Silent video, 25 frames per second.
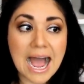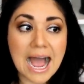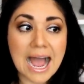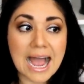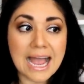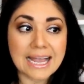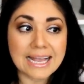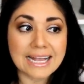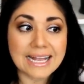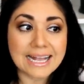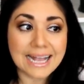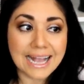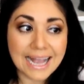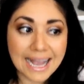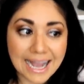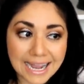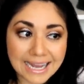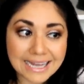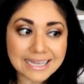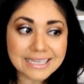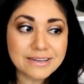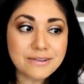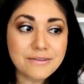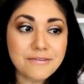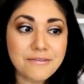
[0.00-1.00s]
I
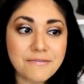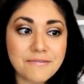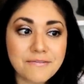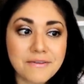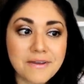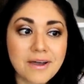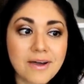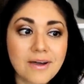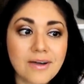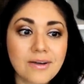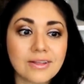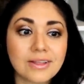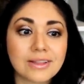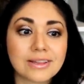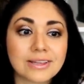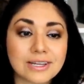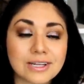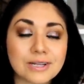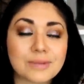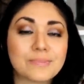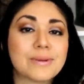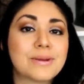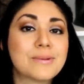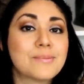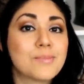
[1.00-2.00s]
kind of fell a
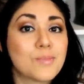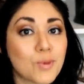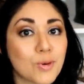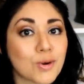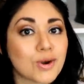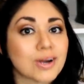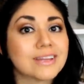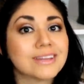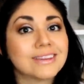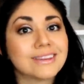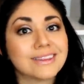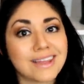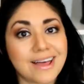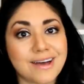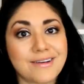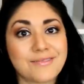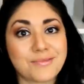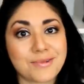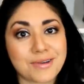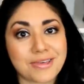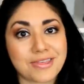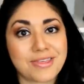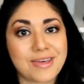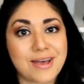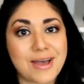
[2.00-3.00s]
little bit more in love
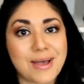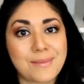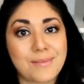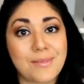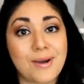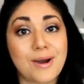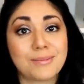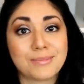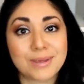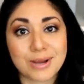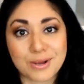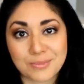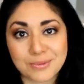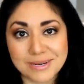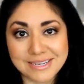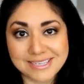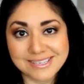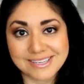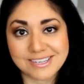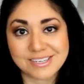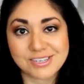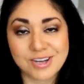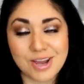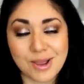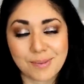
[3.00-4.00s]
with them on my
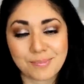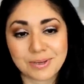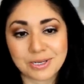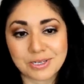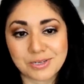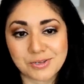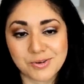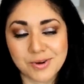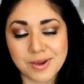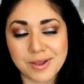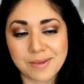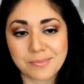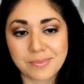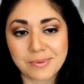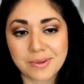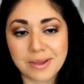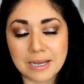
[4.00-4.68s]
recent shopping trip.